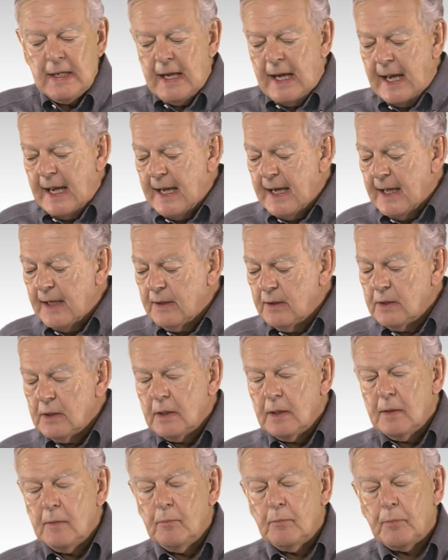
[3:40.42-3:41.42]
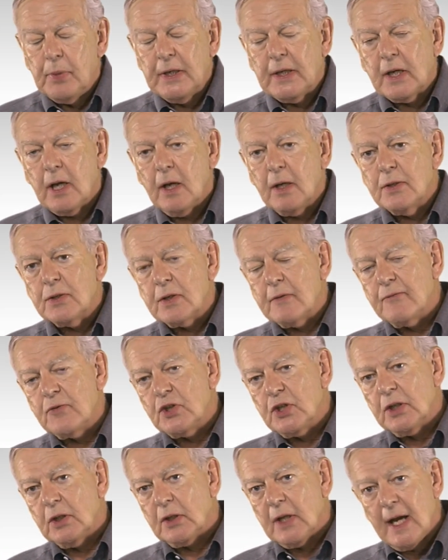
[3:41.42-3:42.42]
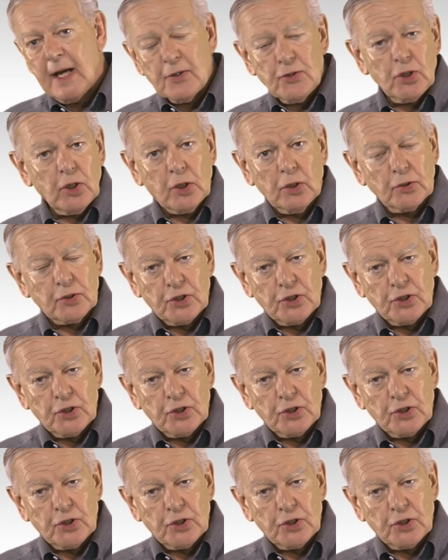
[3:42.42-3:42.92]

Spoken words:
And because of geological